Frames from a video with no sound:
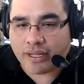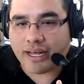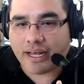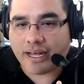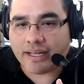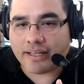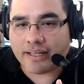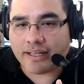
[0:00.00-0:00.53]

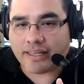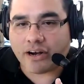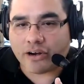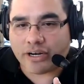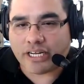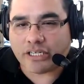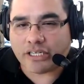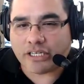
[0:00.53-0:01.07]
that
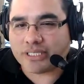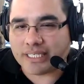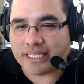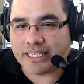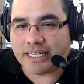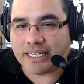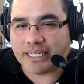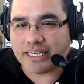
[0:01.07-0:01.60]
are
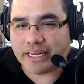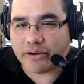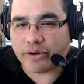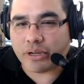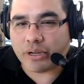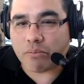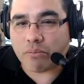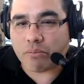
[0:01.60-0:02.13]
interested in
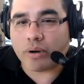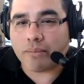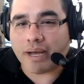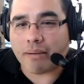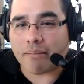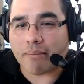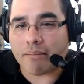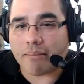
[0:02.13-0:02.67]
hearing more
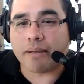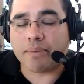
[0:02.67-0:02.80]
about my